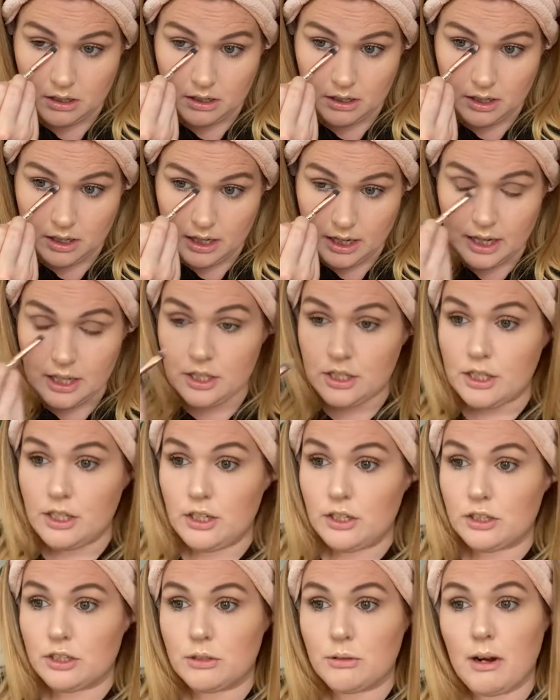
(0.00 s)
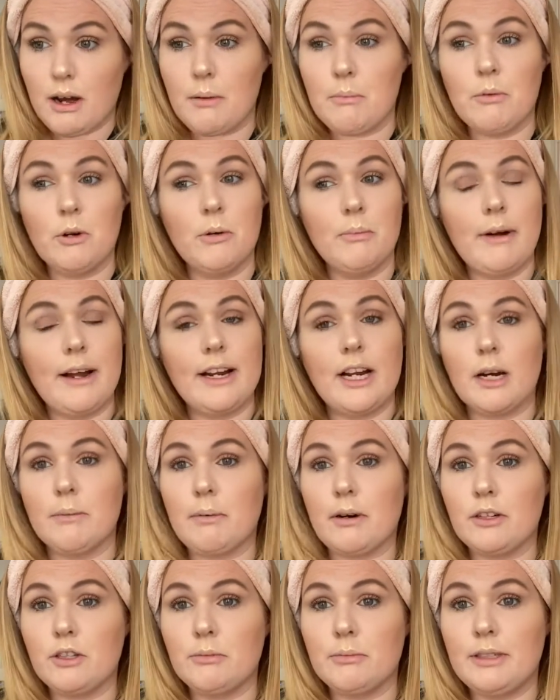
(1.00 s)
it actually looks quite more makeup
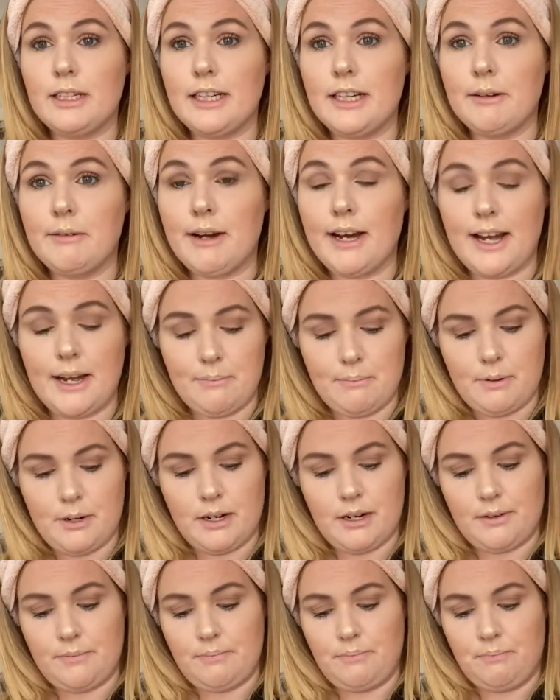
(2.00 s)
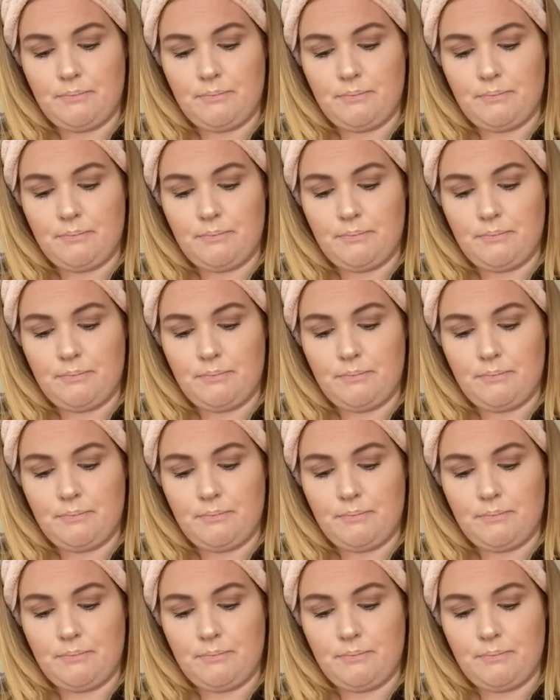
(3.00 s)
I normally wear, but